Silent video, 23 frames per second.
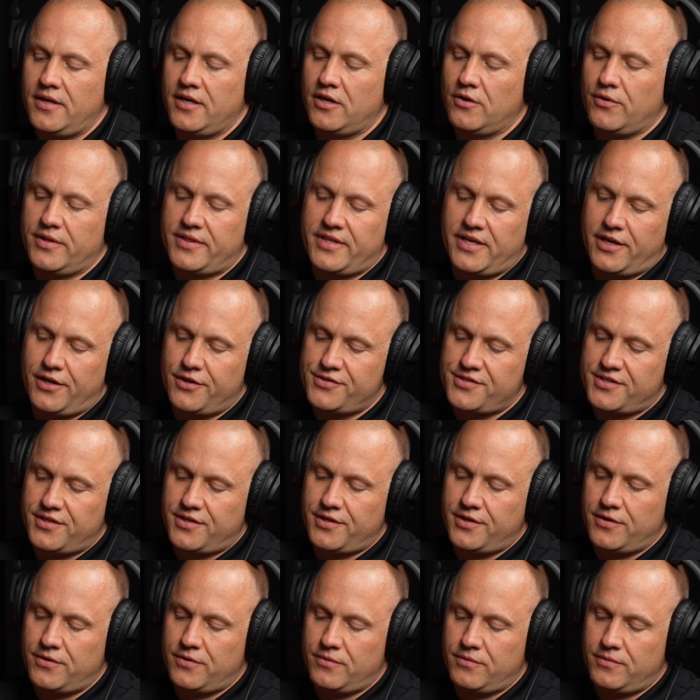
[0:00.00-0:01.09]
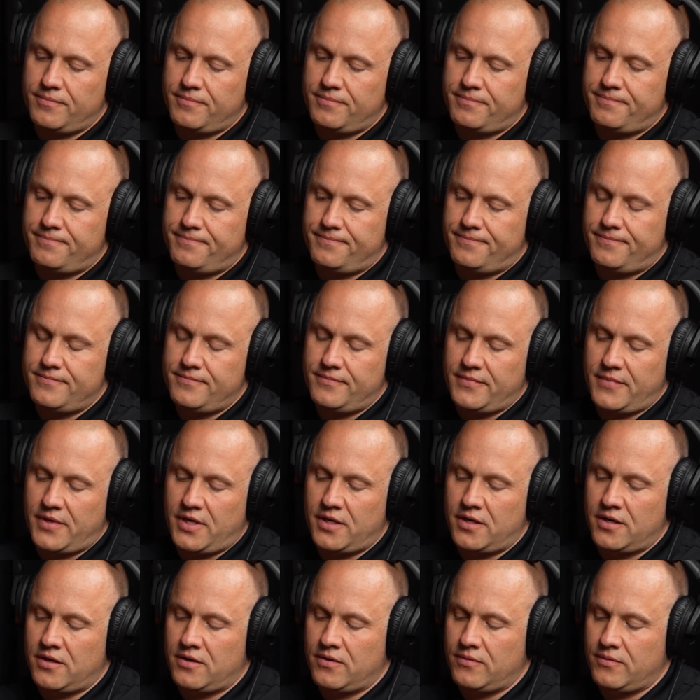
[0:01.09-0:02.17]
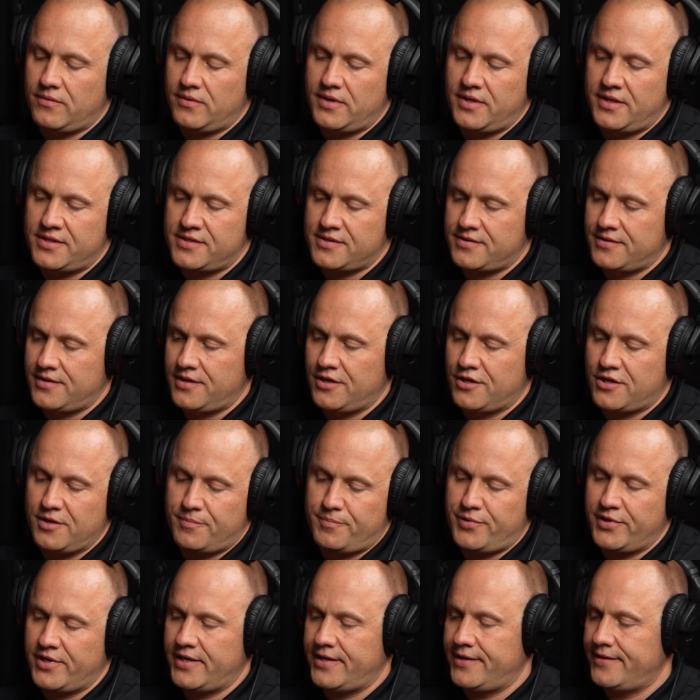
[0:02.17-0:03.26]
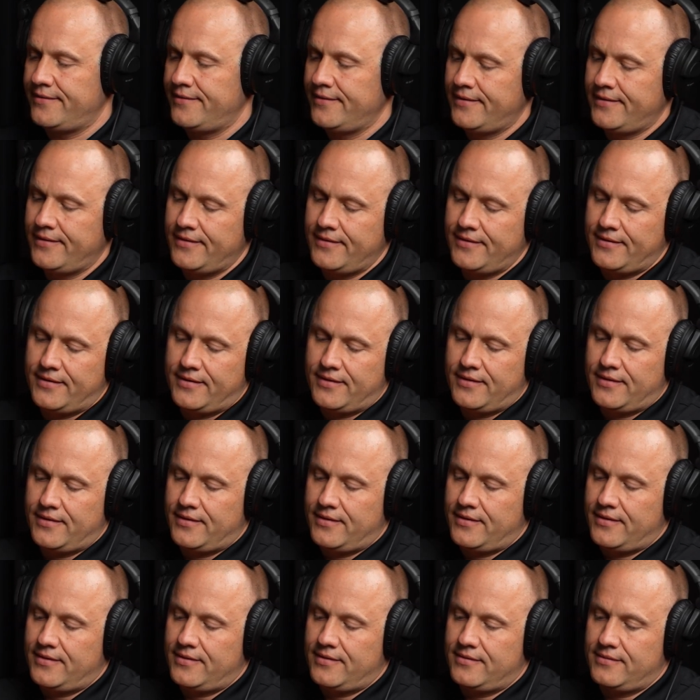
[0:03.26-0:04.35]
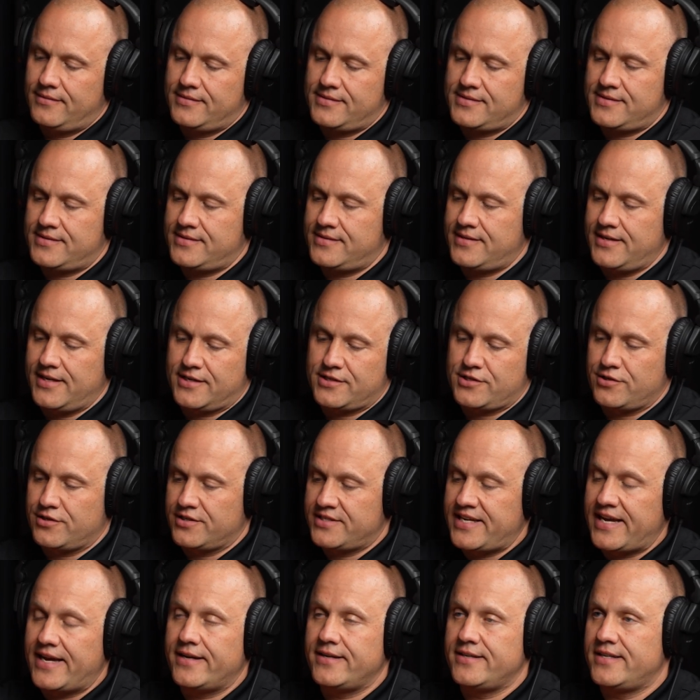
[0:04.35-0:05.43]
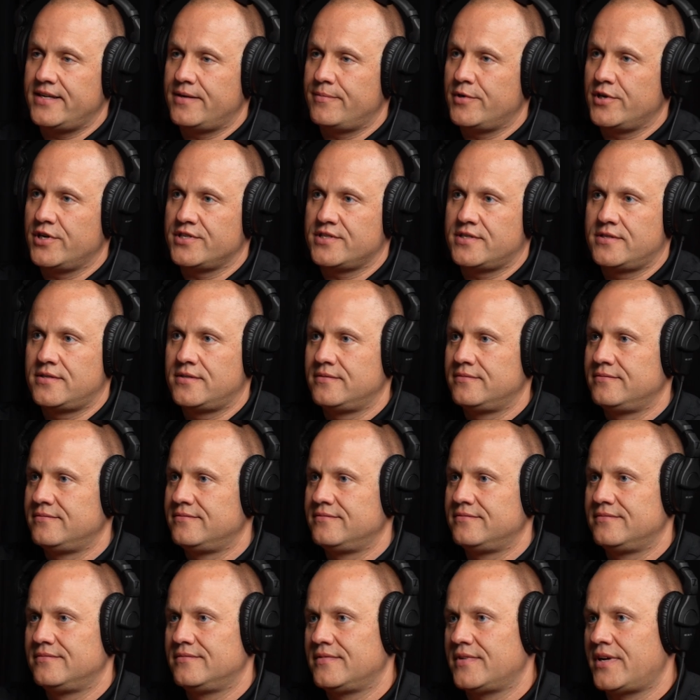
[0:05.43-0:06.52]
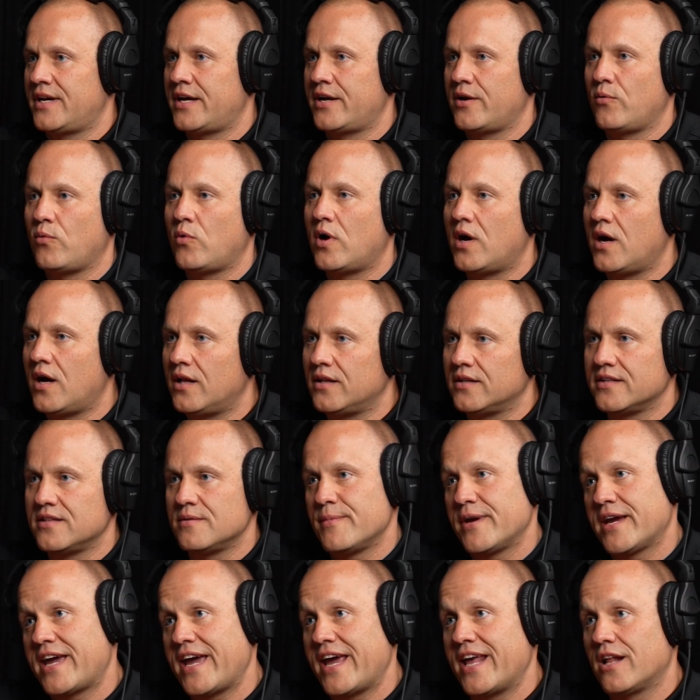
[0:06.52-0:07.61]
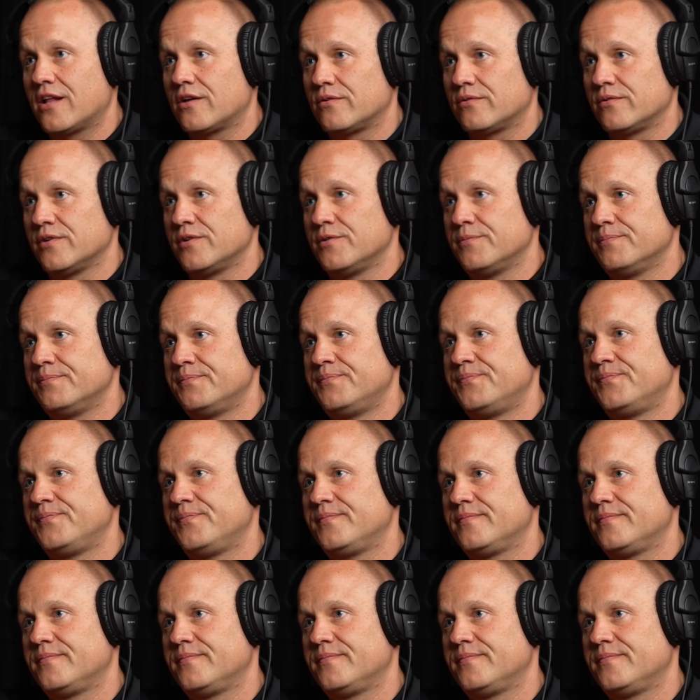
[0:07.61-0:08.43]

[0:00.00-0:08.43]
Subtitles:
what they used to do, is you could put 6 or 10 dimmers on a wall in the mechanical room